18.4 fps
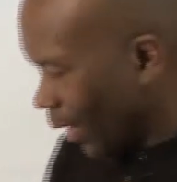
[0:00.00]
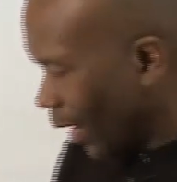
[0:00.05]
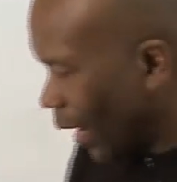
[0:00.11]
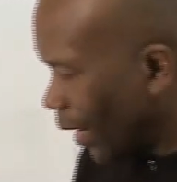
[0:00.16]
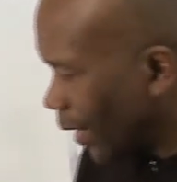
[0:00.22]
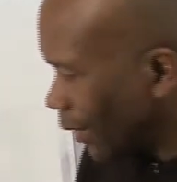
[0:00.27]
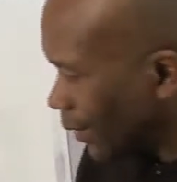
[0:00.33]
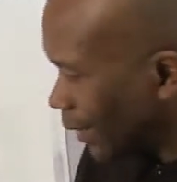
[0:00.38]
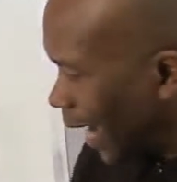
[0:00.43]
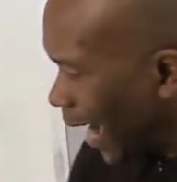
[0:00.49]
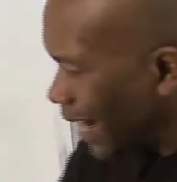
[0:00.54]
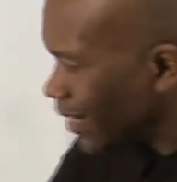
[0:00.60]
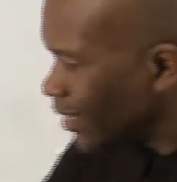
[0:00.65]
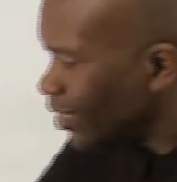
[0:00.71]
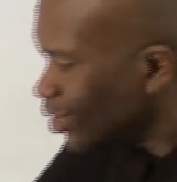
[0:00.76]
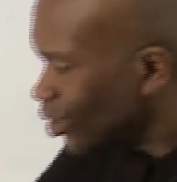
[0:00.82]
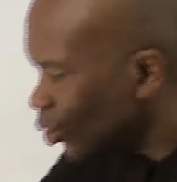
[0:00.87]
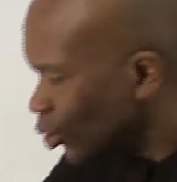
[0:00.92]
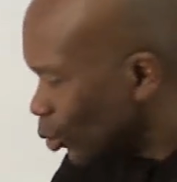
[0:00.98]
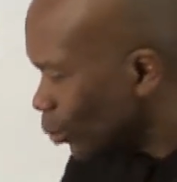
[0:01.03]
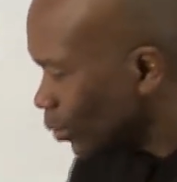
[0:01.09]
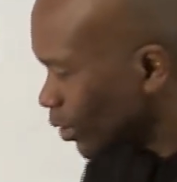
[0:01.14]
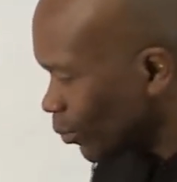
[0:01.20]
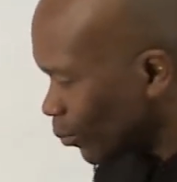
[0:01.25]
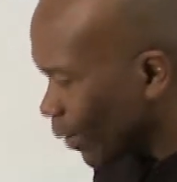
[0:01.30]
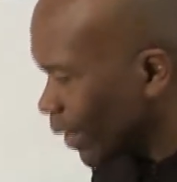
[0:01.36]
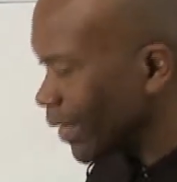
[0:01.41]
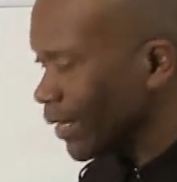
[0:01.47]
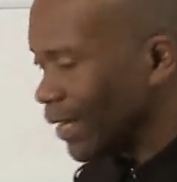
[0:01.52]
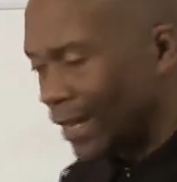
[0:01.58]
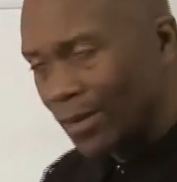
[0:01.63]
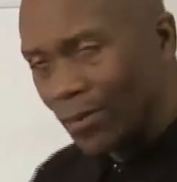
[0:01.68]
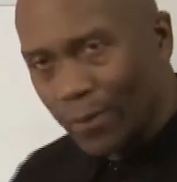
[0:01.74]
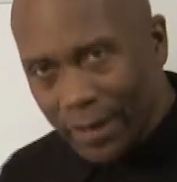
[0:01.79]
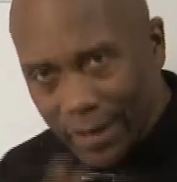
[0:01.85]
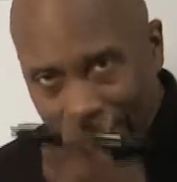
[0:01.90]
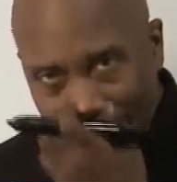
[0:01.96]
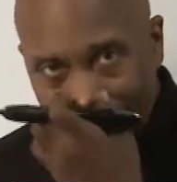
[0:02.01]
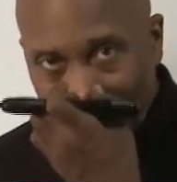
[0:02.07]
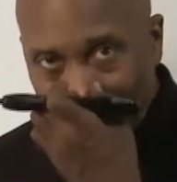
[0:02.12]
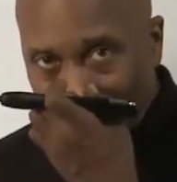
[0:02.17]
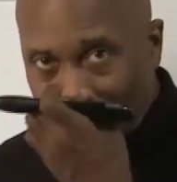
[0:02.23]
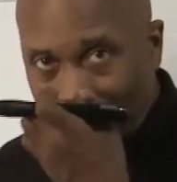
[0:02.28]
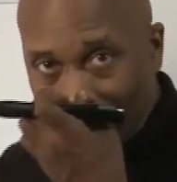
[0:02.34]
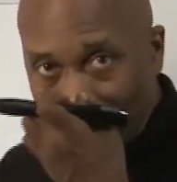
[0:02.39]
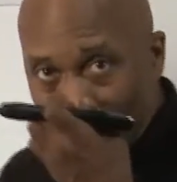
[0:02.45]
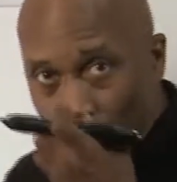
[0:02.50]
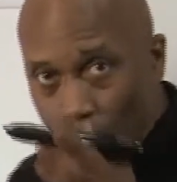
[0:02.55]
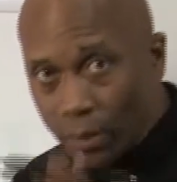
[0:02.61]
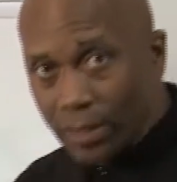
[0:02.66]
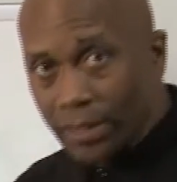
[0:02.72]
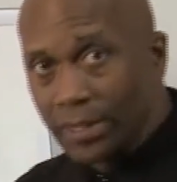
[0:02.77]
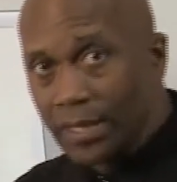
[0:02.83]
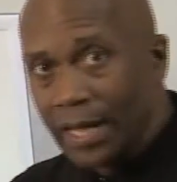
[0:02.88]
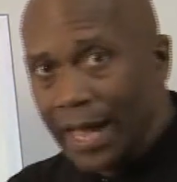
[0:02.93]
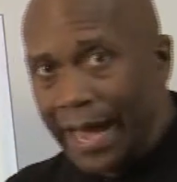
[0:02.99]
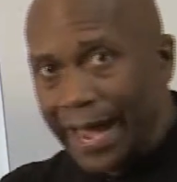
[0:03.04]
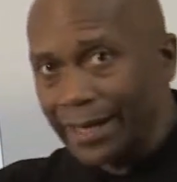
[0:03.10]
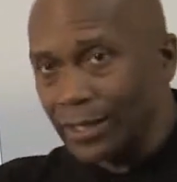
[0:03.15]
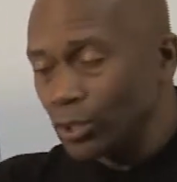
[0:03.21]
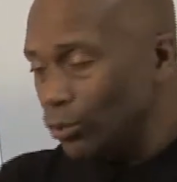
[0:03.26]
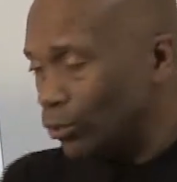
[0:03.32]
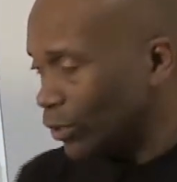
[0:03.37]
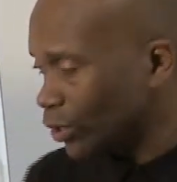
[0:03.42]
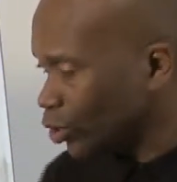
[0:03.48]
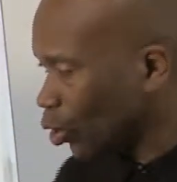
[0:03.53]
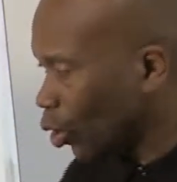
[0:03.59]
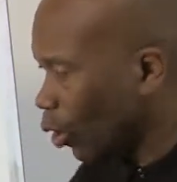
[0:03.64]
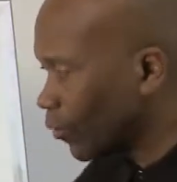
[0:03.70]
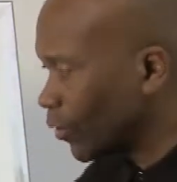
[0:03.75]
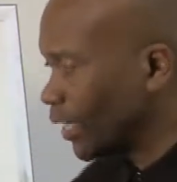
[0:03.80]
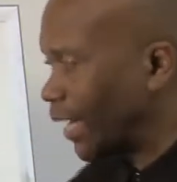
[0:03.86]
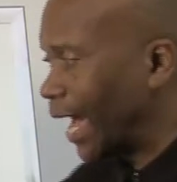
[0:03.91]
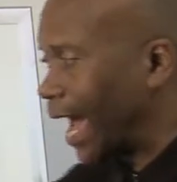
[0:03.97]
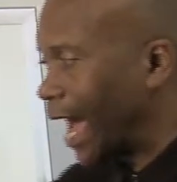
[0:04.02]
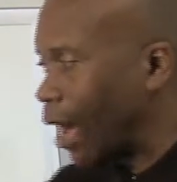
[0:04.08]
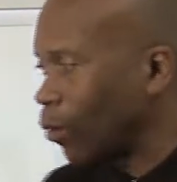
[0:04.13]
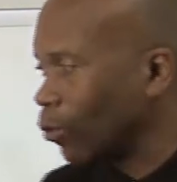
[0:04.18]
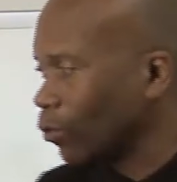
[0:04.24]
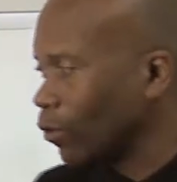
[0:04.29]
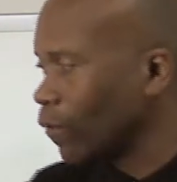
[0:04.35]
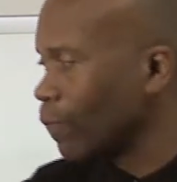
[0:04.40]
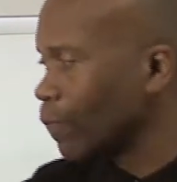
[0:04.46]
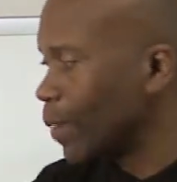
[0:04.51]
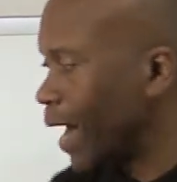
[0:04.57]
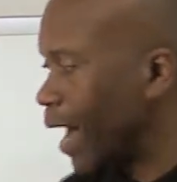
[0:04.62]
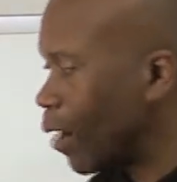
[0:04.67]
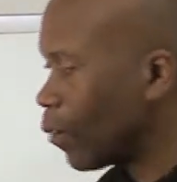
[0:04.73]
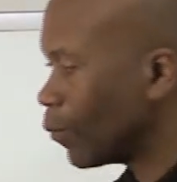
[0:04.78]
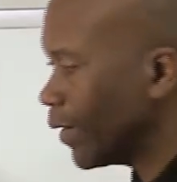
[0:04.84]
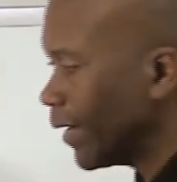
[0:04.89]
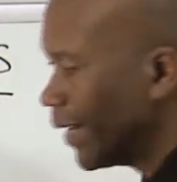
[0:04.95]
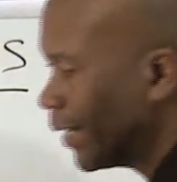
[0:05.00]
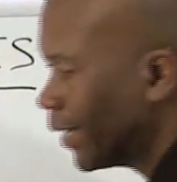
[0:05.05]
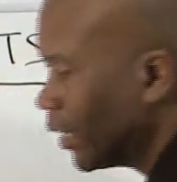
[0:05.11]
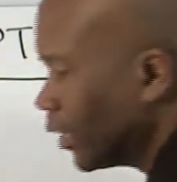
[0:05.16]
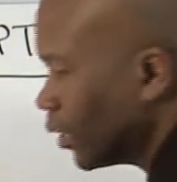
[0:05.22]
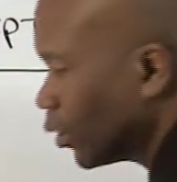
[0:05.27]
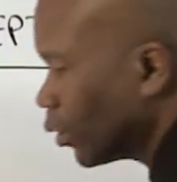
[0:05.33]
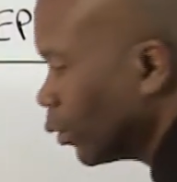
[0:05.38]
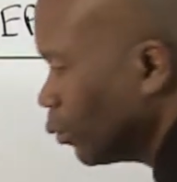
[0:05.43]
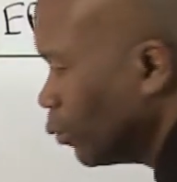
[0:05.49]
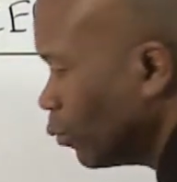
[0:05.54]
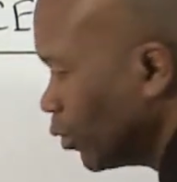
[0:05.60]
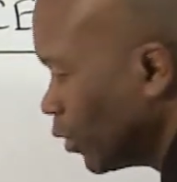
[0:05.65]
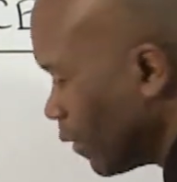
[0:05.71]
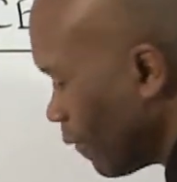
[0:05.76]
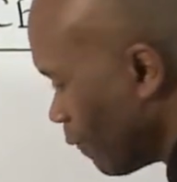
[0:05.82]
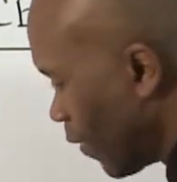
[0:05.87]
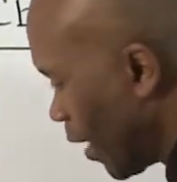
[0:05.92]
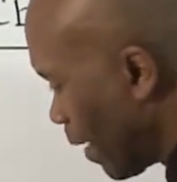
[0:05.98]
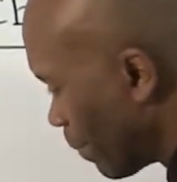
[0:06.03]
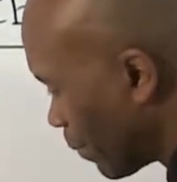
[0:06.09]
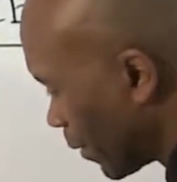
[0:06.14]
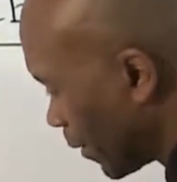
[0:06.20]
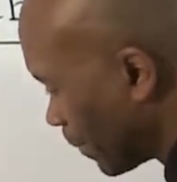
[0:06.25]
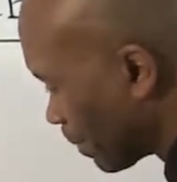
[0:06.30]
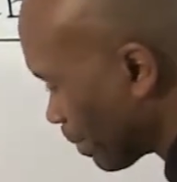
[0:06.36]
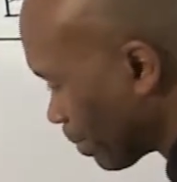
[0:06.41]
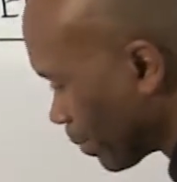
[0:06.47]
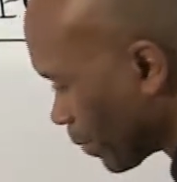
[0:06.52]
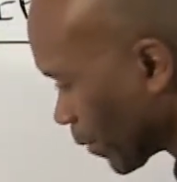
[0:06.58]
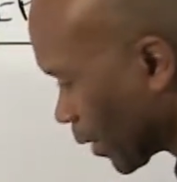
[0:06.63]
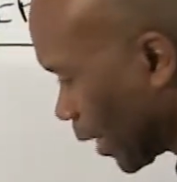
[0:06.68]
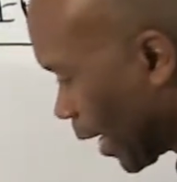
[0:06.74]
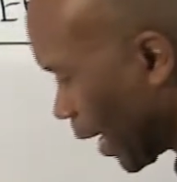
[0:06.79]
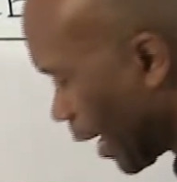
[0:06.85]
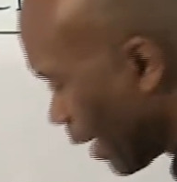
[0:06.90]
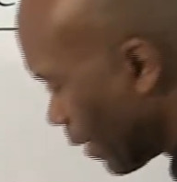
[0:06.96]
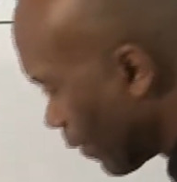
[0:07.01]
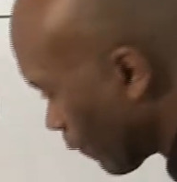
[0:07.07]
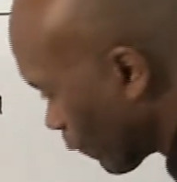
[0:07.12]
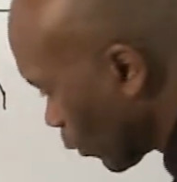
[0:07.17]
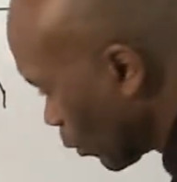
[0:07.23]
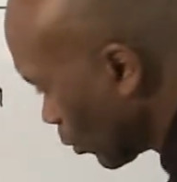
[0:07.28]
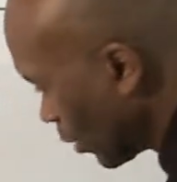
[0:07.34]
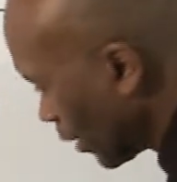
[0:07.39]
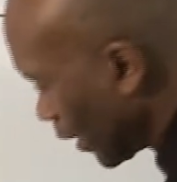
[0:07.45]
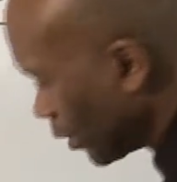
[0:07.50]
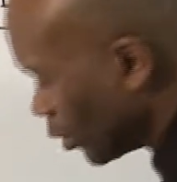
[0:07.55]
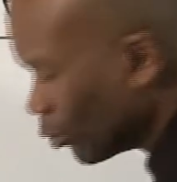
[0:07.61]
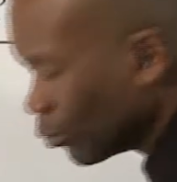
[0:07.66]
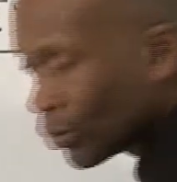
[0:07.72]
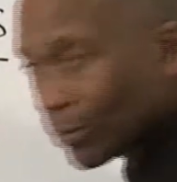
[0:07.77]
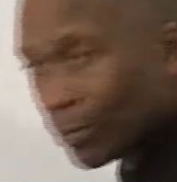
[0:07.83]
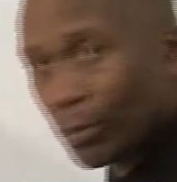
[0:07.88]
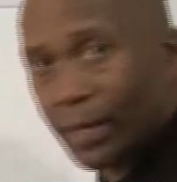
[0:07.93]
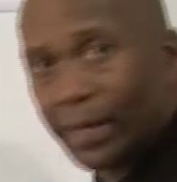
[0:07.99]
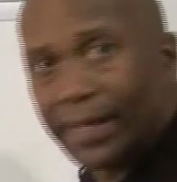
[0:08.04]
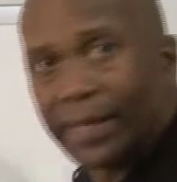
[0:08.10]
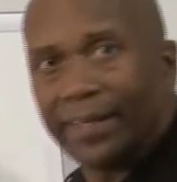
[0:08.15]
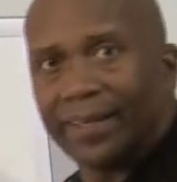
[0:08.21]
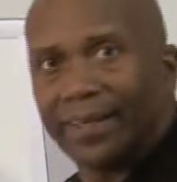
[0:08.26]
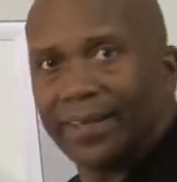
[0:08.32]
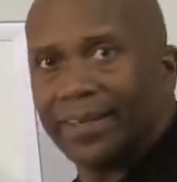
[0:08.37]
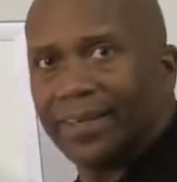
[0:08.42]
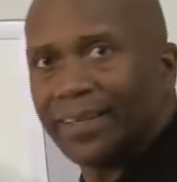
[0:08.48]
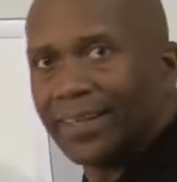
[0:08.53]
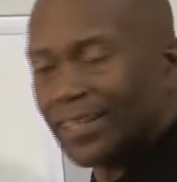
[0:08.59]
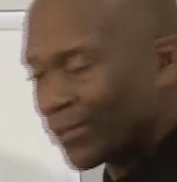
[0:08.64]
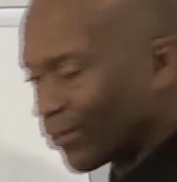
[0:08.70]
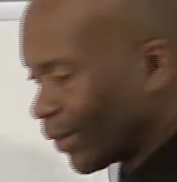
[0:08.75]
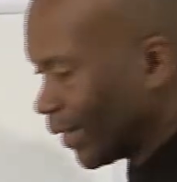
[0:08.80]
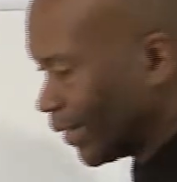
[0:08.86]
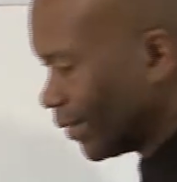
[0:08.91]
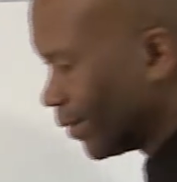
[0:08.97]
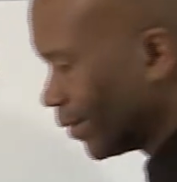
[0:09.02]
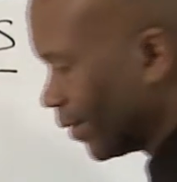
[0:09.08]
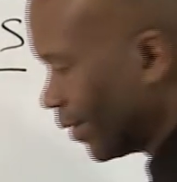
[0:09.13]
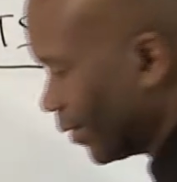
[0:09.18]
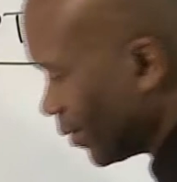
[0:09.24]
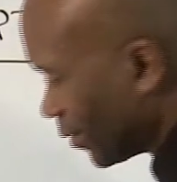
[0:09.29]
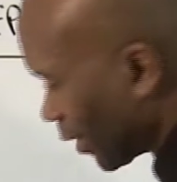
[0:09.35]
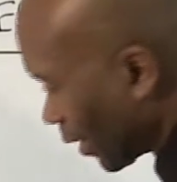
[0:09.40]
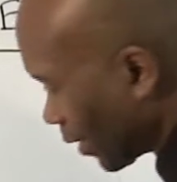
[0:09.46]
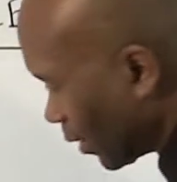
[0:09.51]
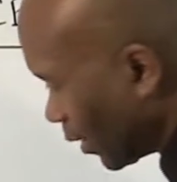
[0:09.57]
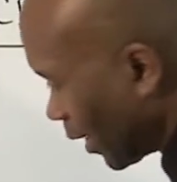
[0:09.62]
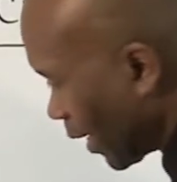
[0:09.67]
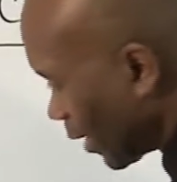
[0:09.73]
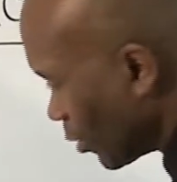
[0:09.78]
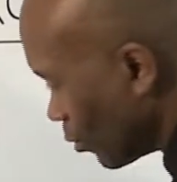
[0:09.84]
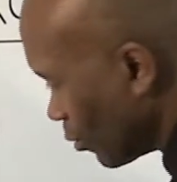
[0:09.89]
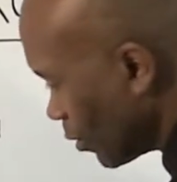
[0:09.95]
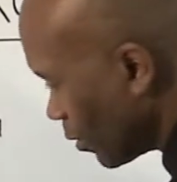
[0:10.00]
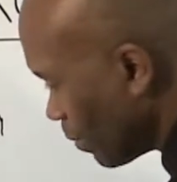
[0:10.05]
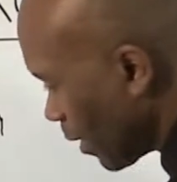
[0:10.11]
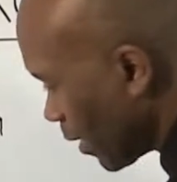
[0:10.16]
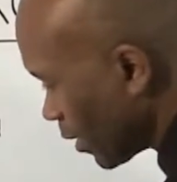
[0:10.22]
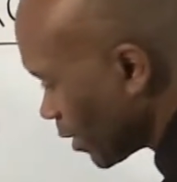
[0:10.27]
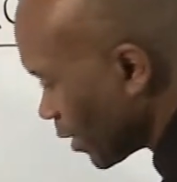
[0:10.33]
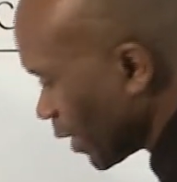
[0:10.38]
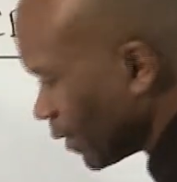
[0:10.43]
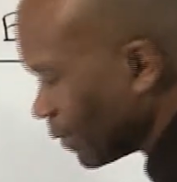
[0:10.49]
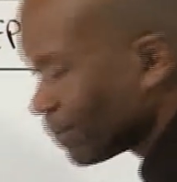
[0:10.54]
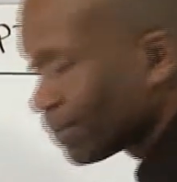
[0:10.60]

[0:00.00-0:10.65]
I couldn't do it in the way that I do it. Every morning, I do what is called the hour of power, and it includes vamping. And the first thing I do is pray. That's right. The second thing I do is meditate.